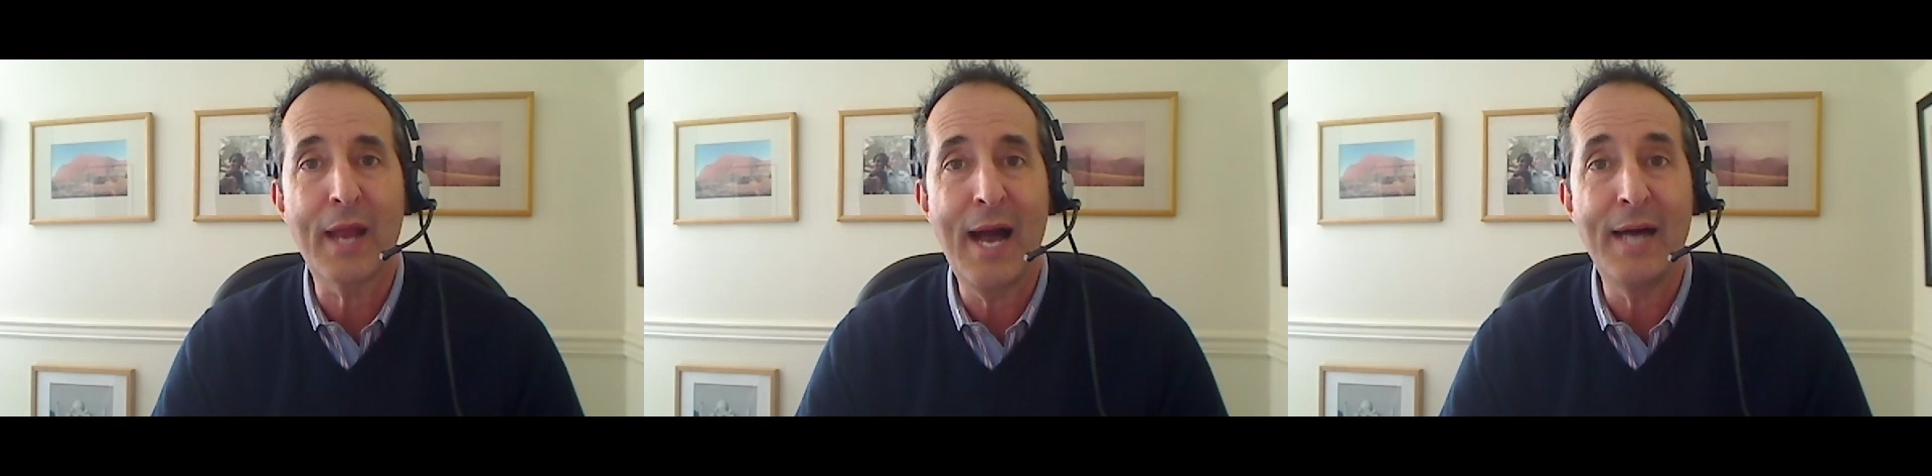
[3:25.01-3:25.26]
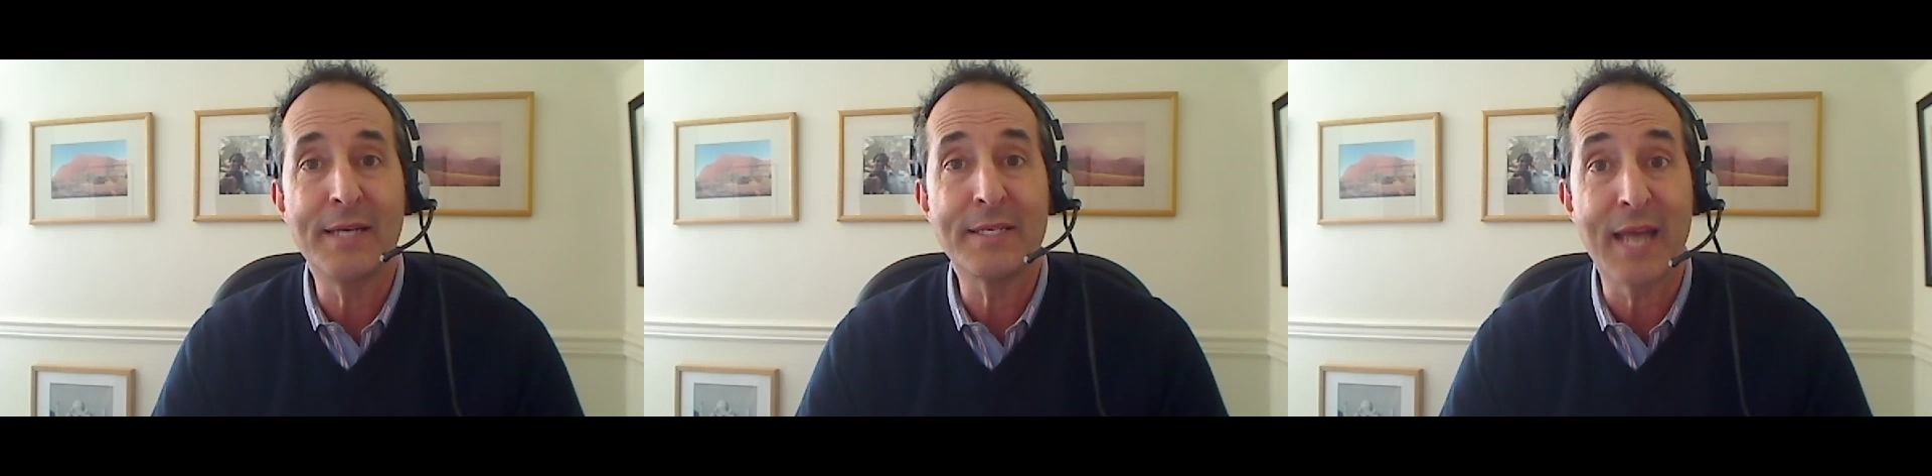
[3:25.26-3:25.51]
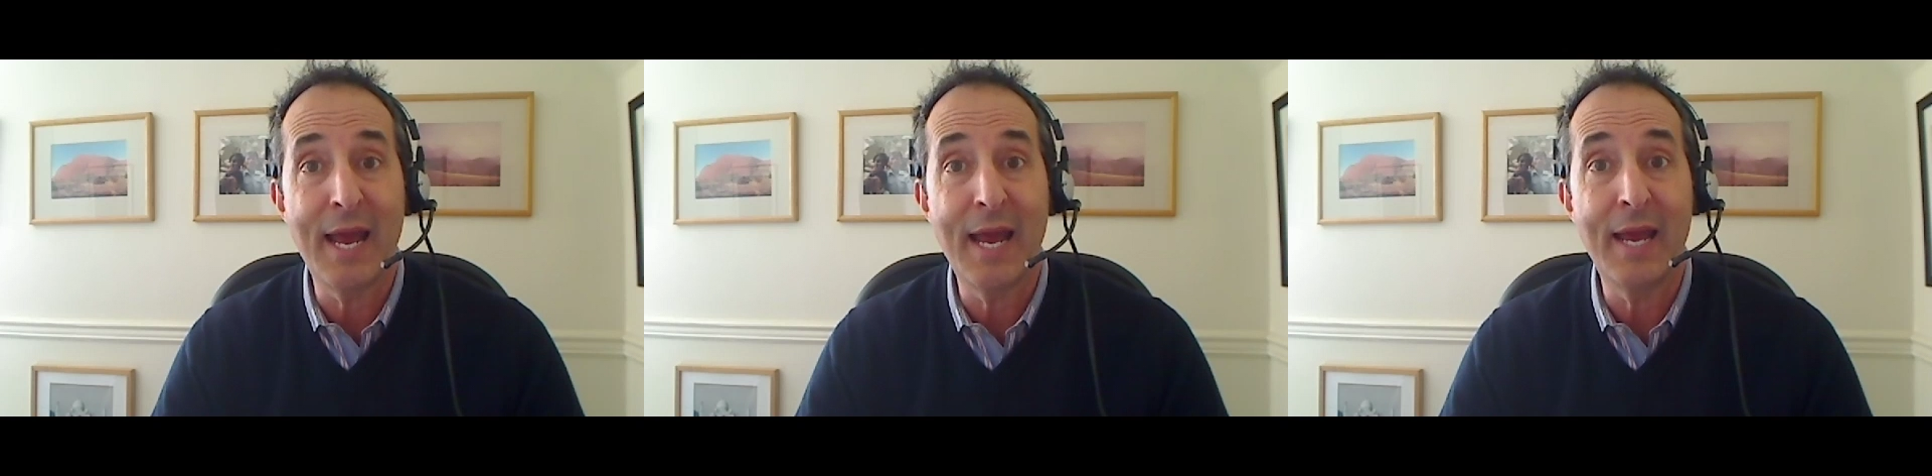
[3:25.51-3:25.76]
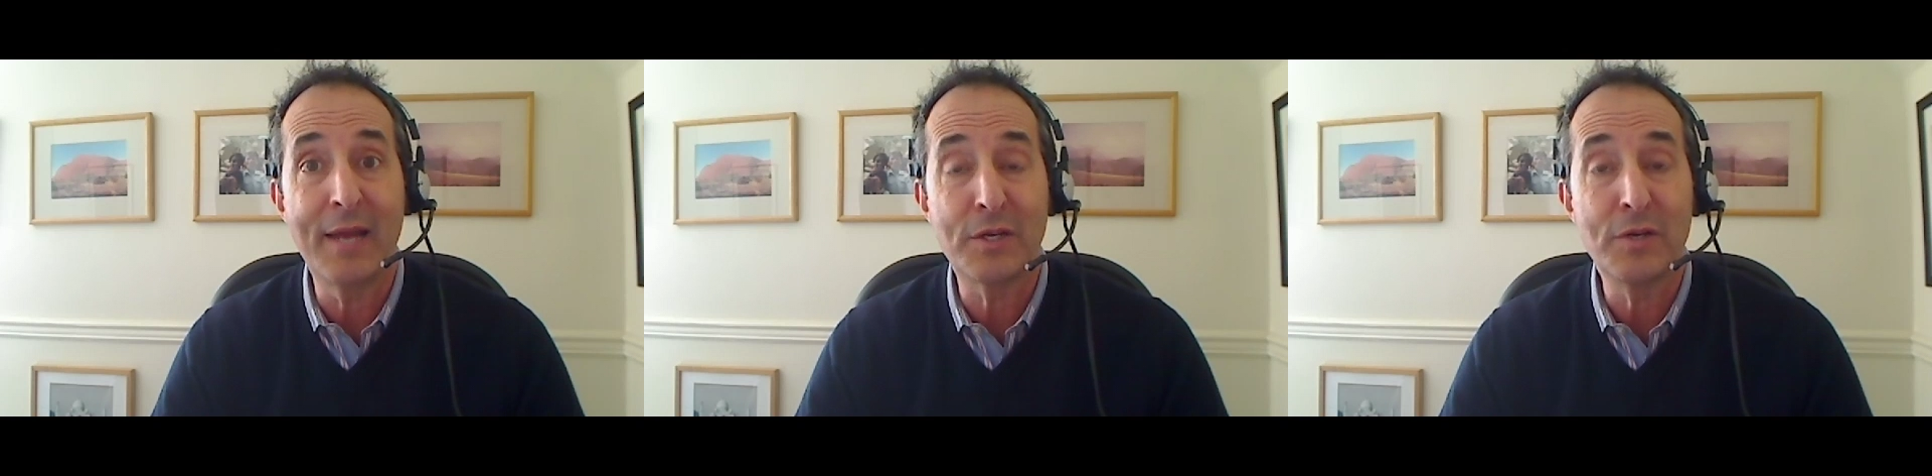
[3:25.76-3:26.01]

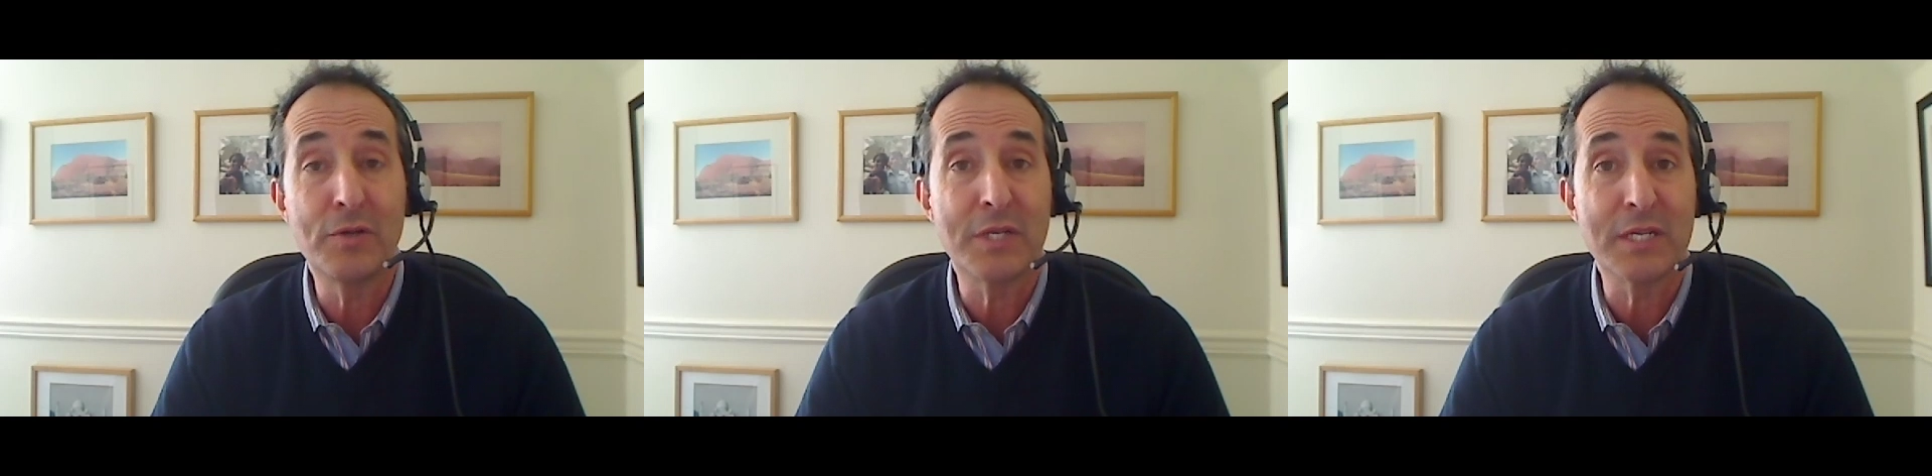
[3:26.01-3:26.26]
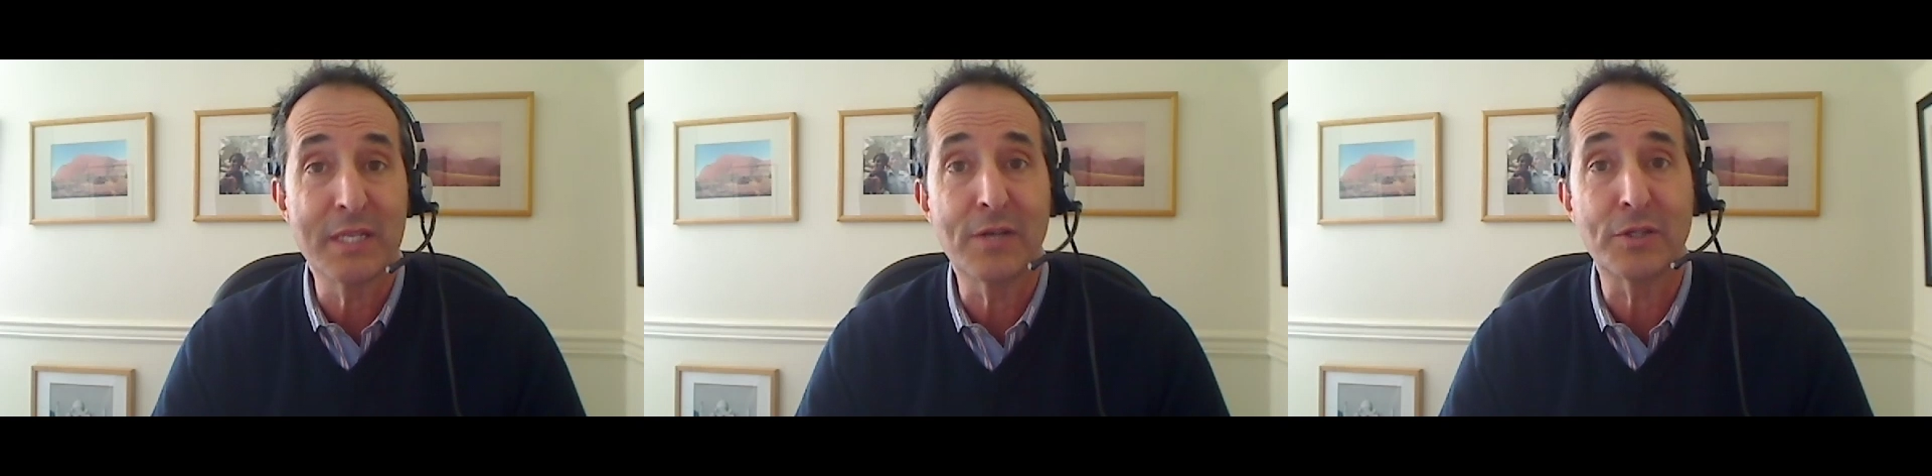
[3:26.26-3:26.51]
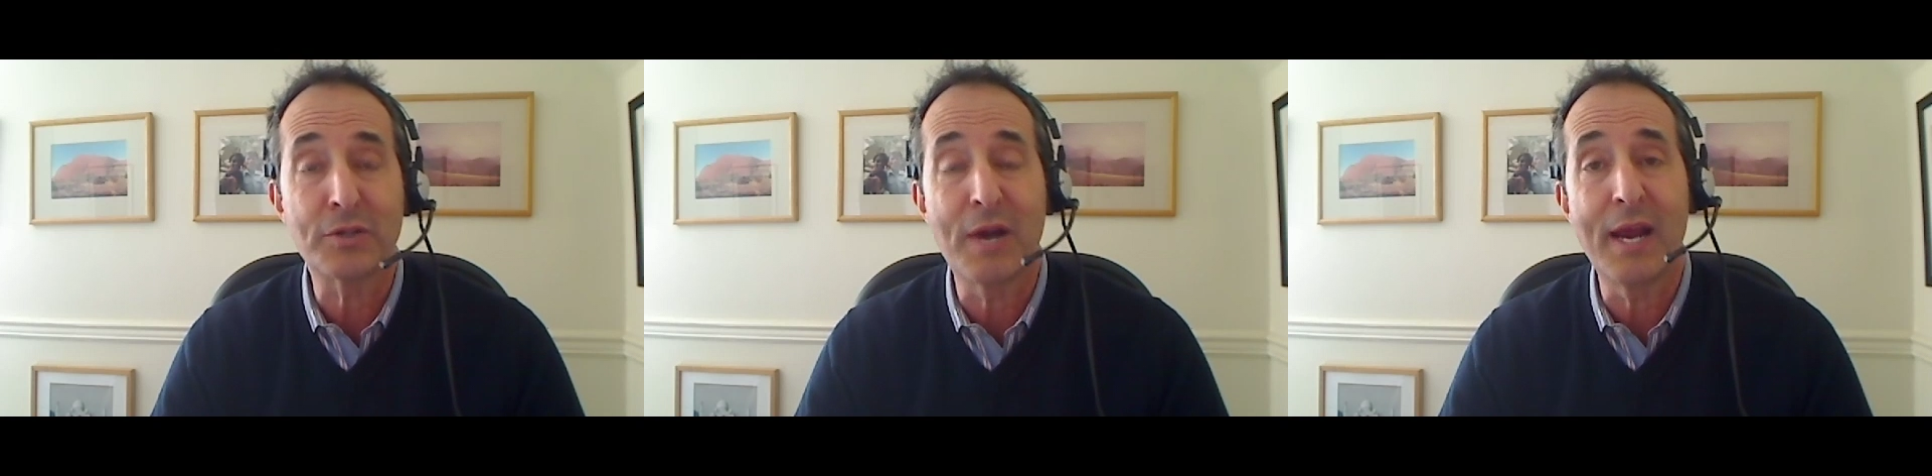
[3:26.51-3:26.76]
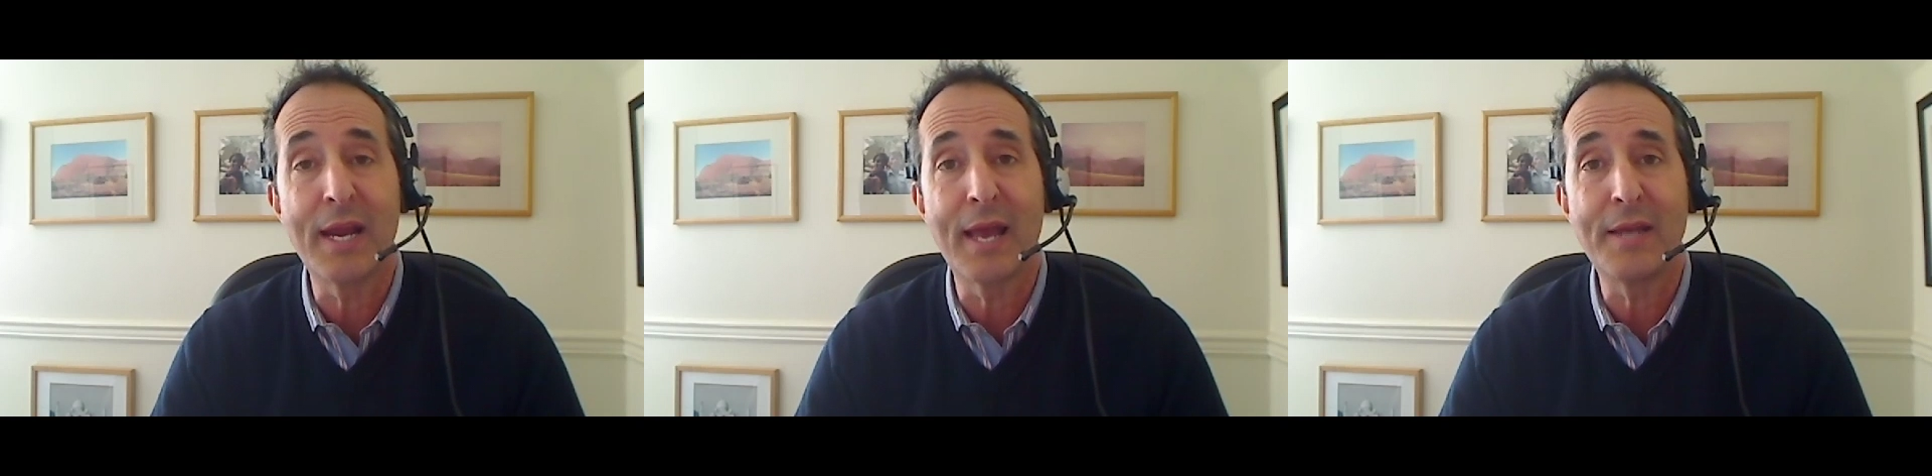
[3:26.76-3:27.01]
to use his legal
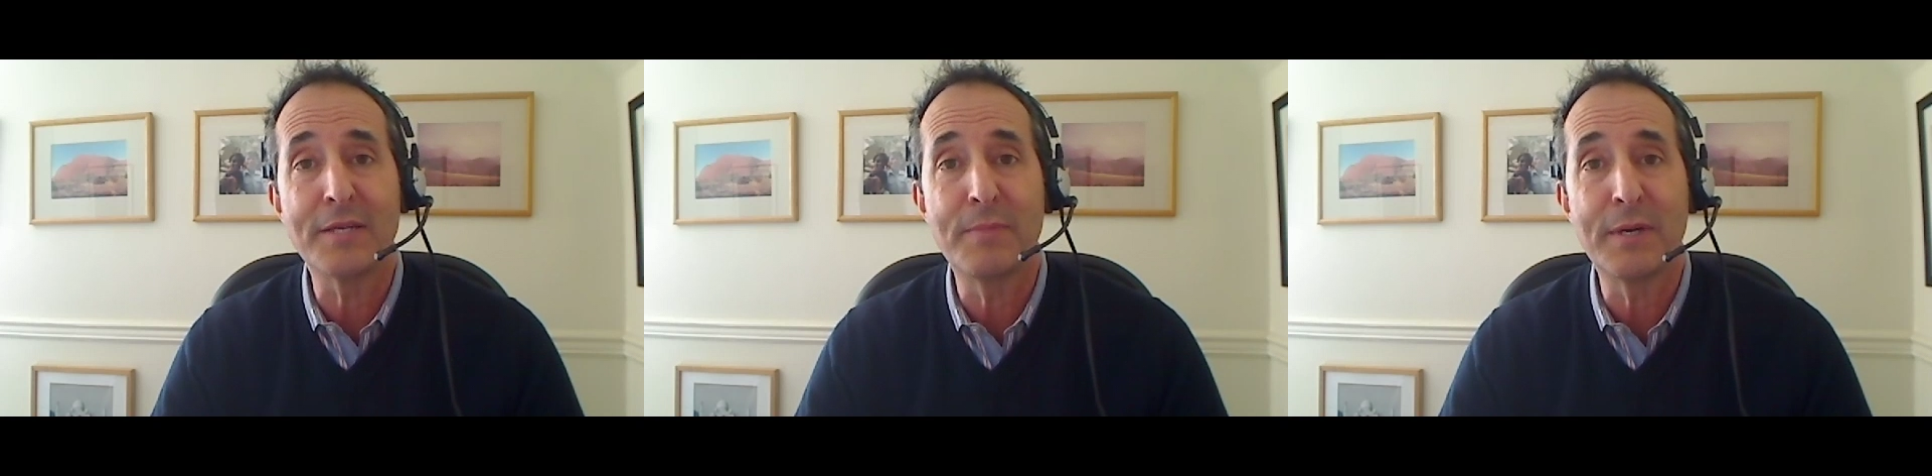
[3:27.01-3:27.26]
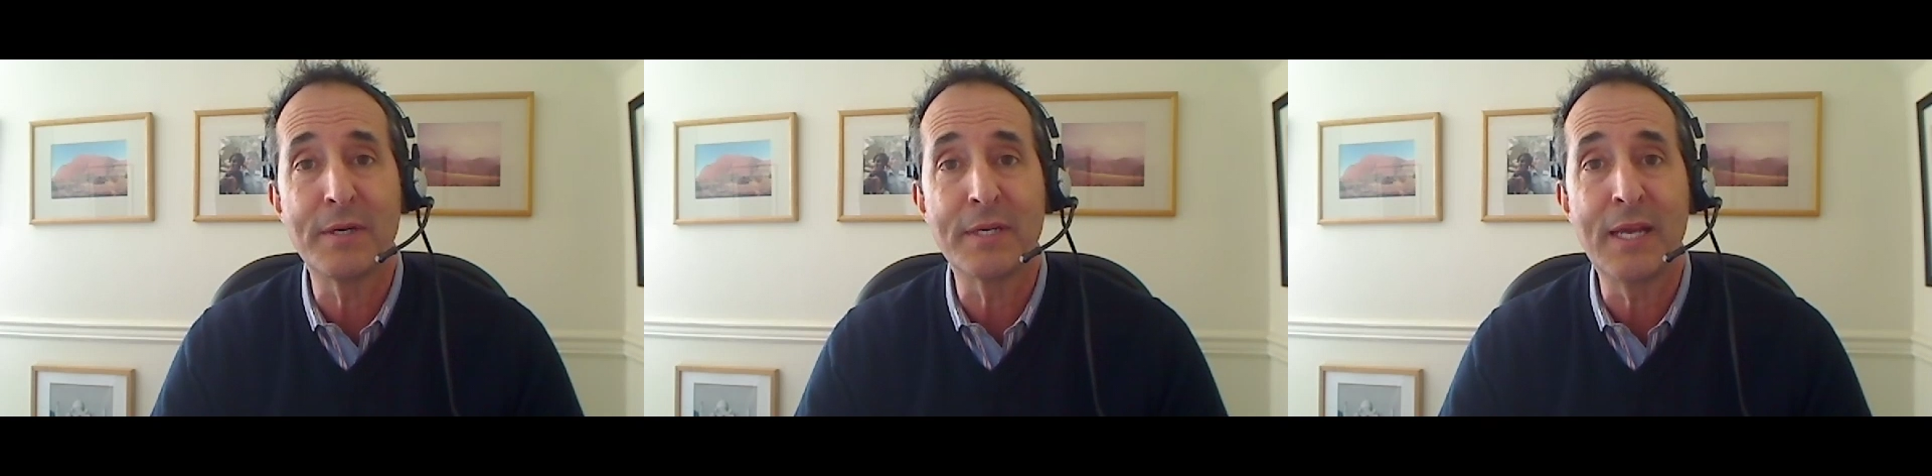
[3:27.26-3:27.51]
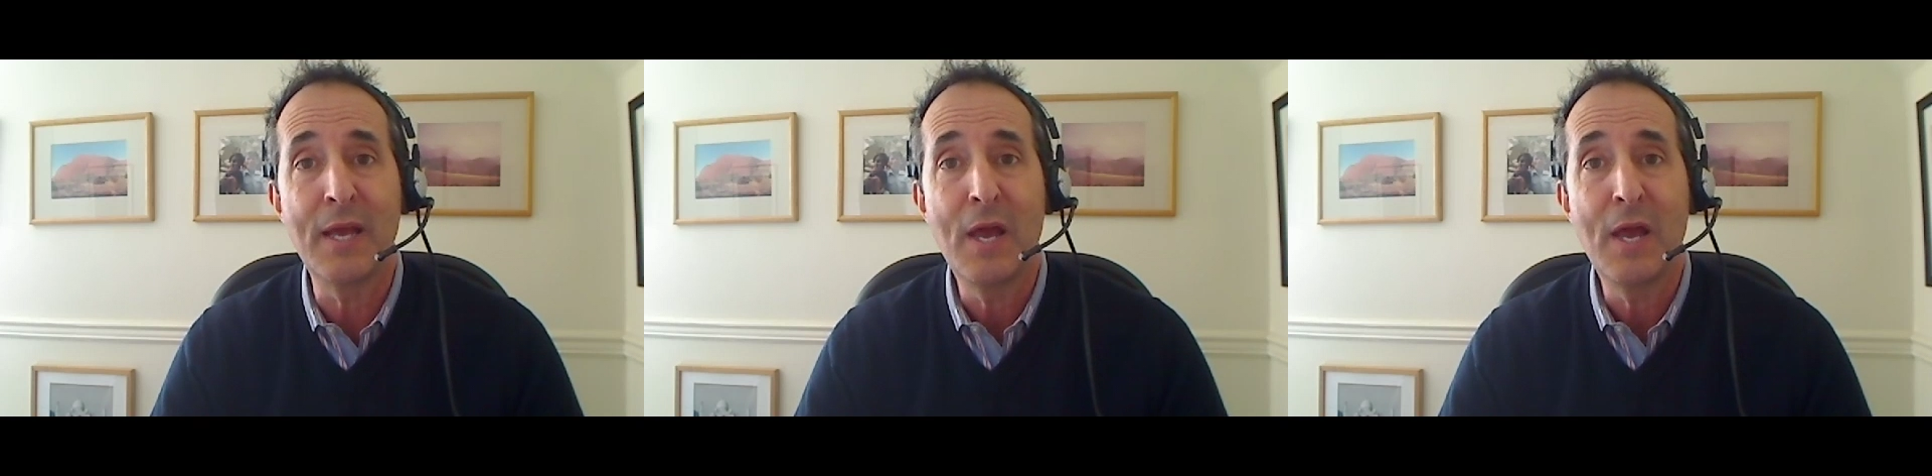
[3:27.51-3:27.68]
training and his ability